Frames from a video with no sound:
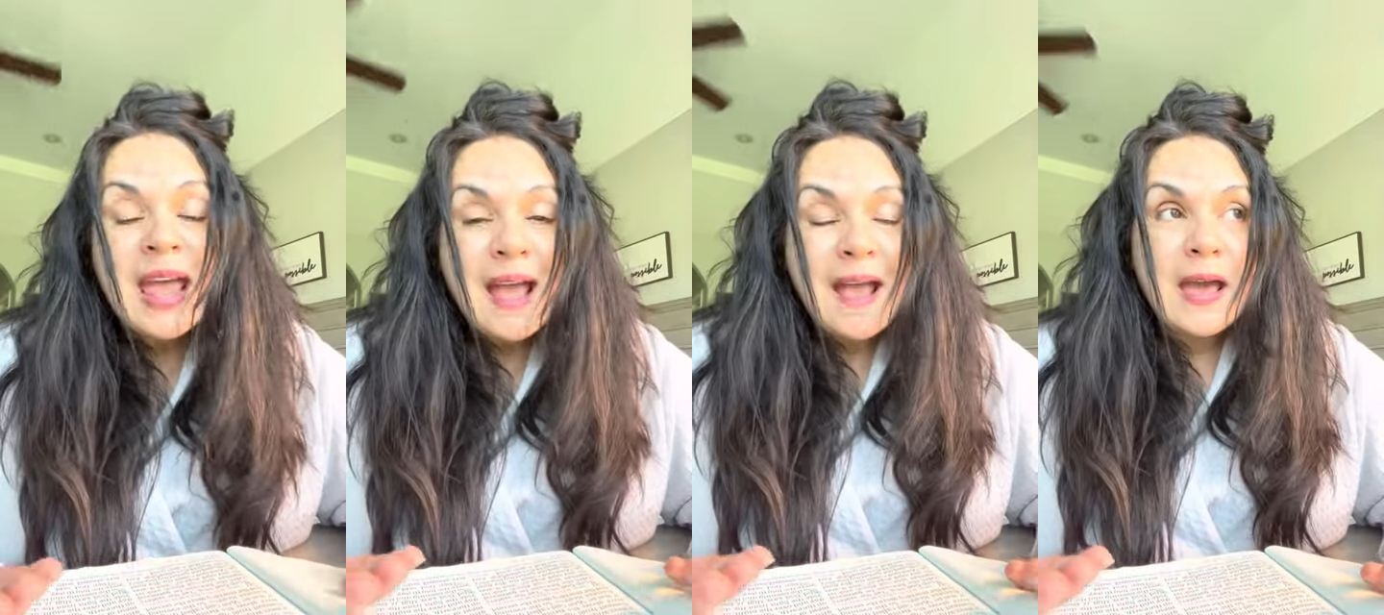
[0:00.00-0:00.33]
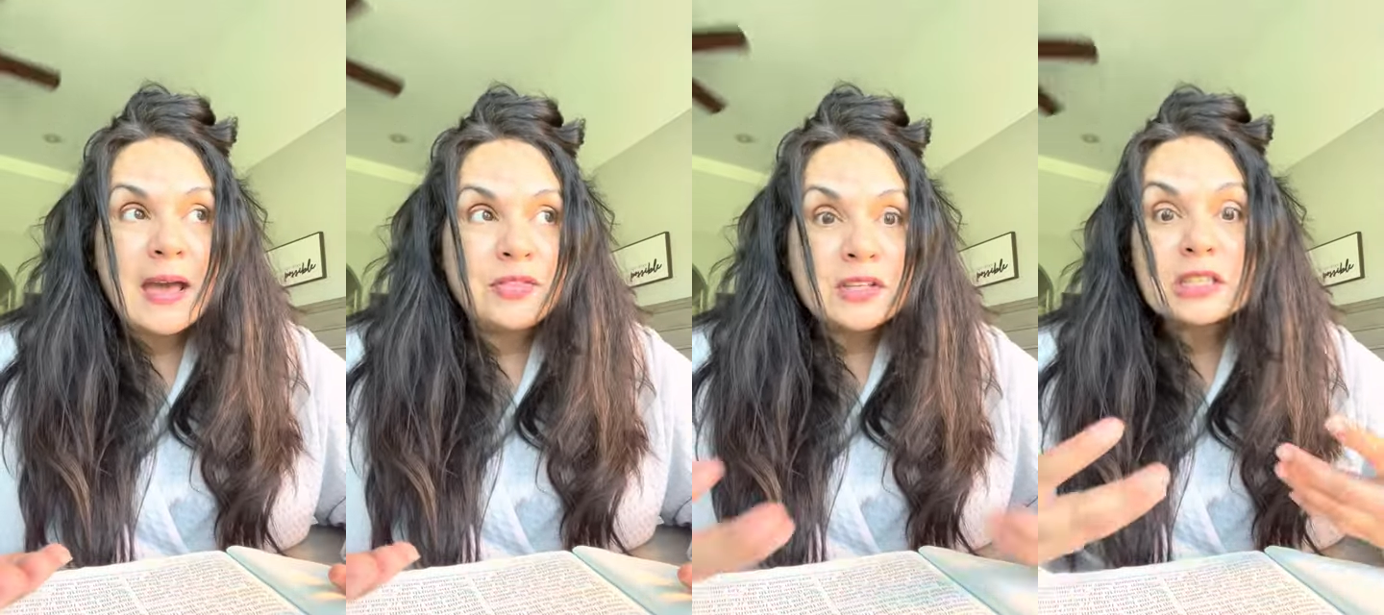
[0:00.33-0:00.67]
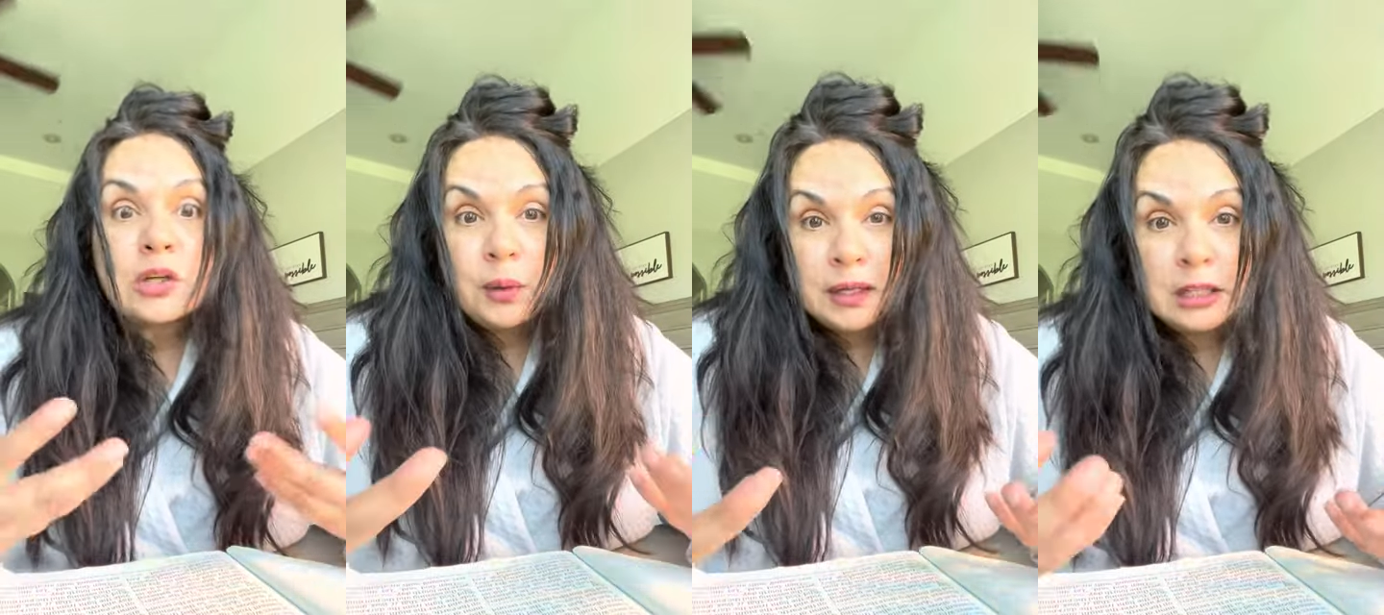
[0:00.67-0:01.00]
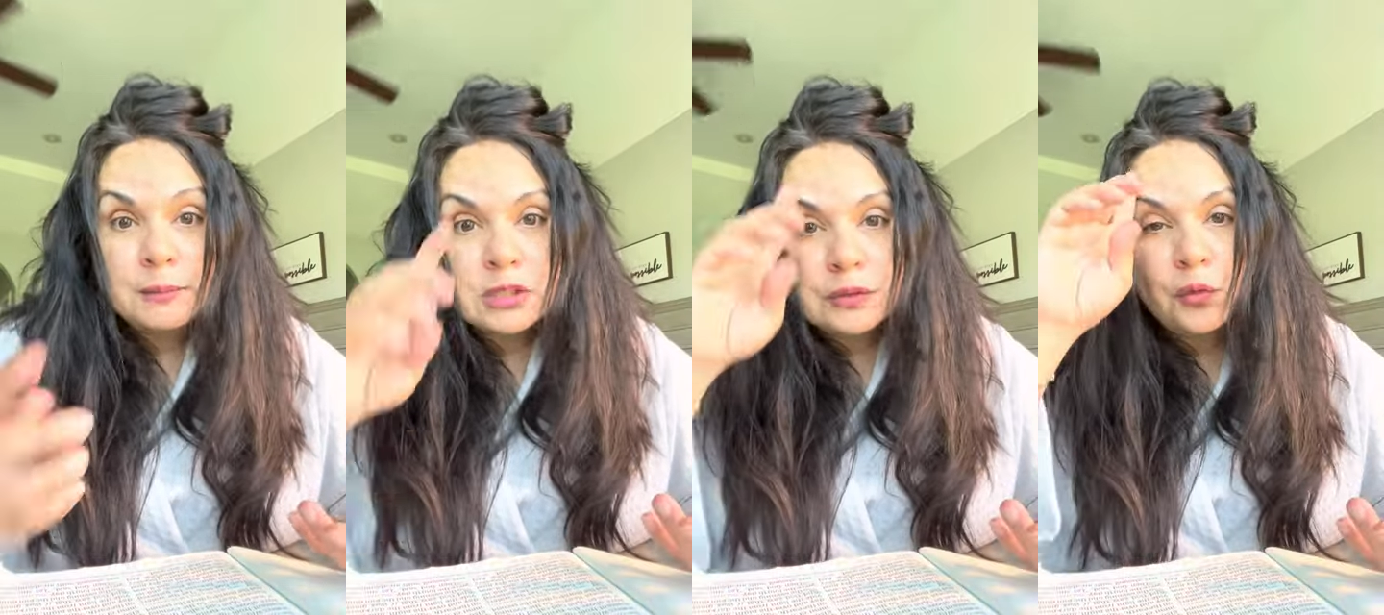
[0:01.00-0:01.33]
and this
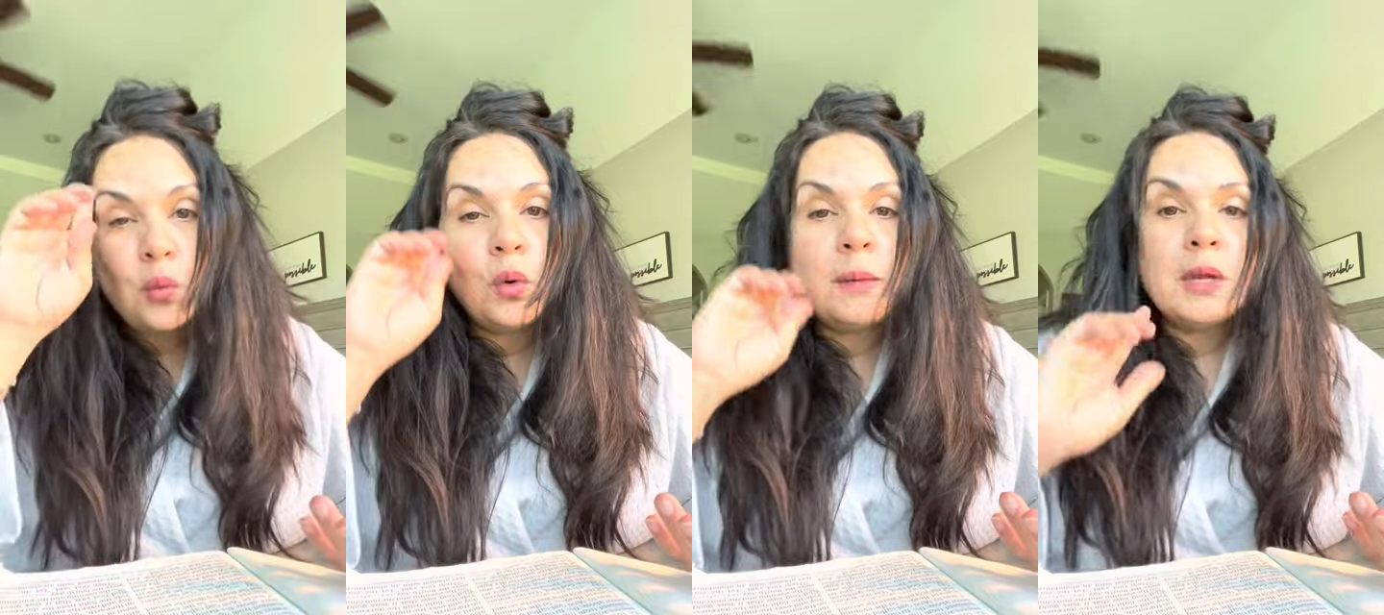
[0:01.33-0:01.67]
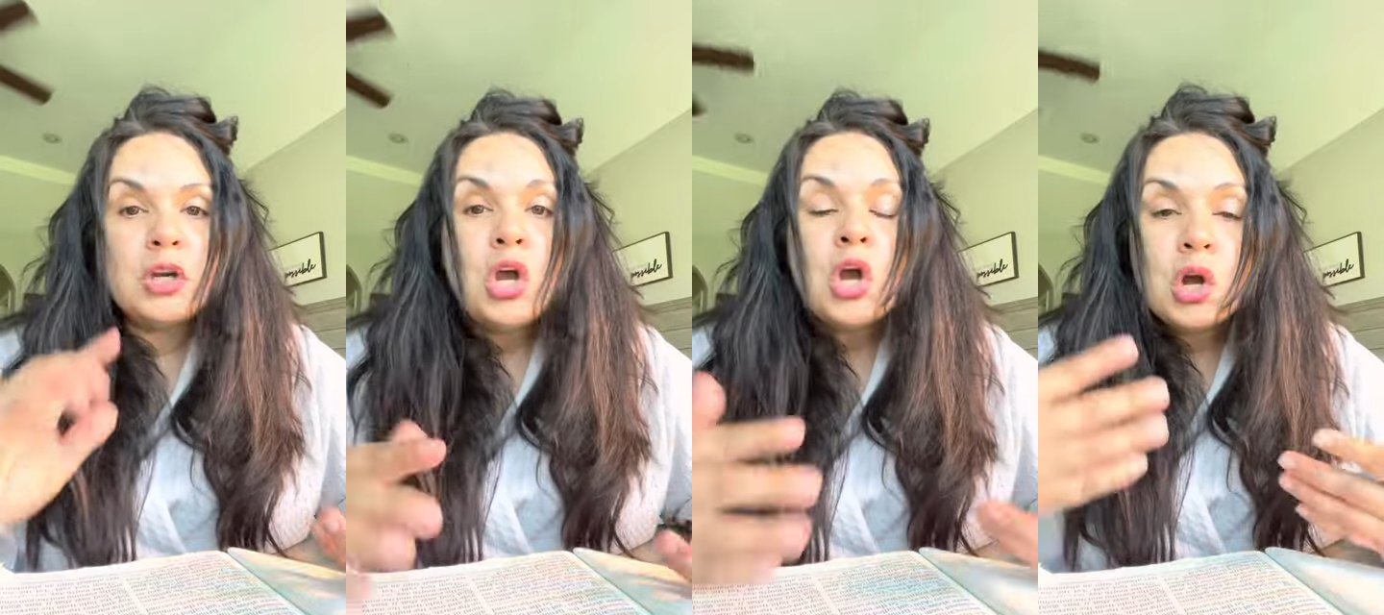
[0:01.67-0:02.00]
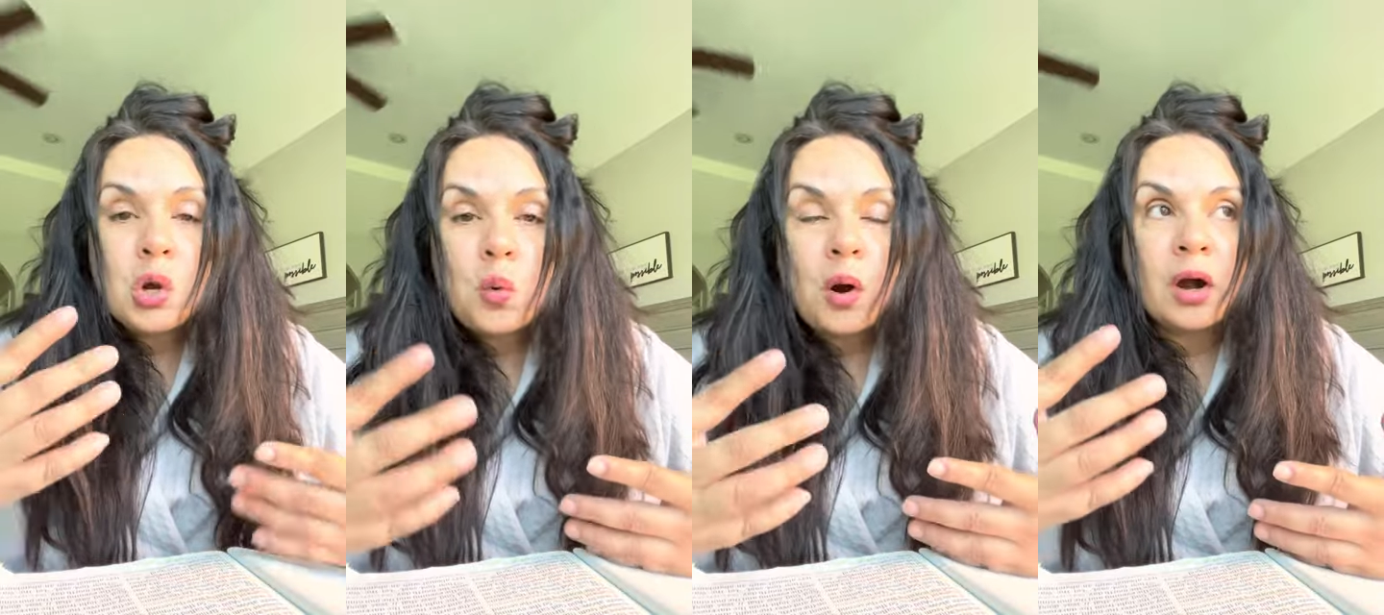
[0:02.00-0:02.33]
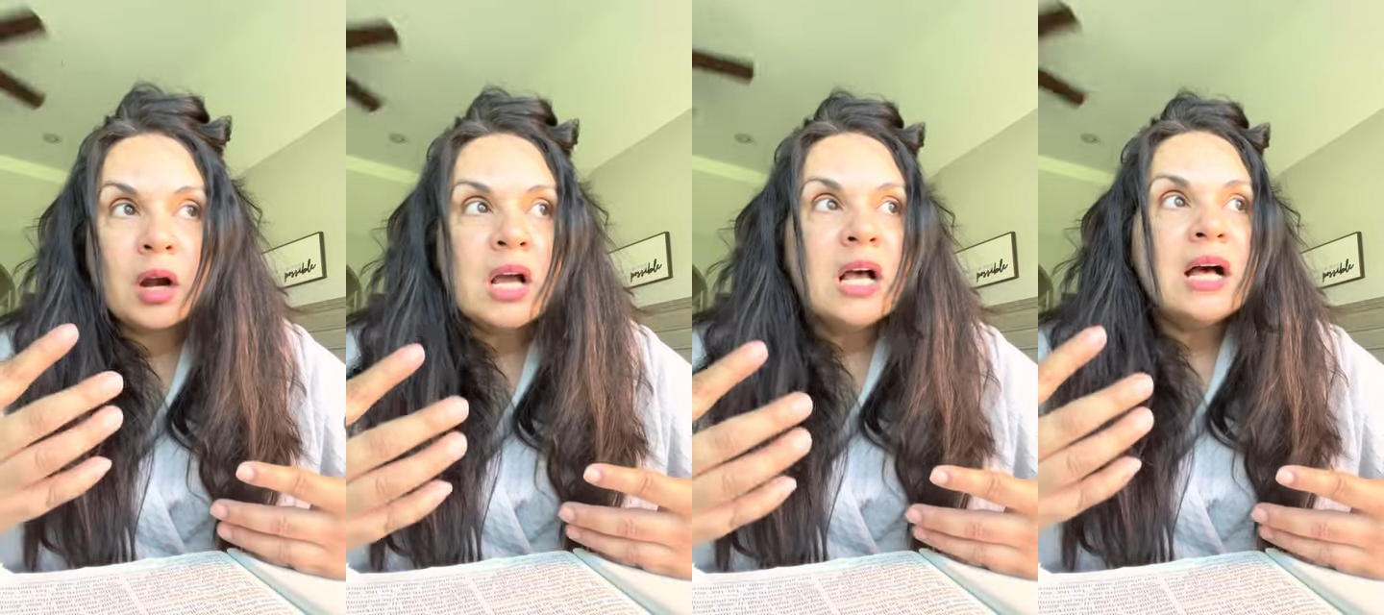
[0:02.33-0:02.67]
curriculum is for women who are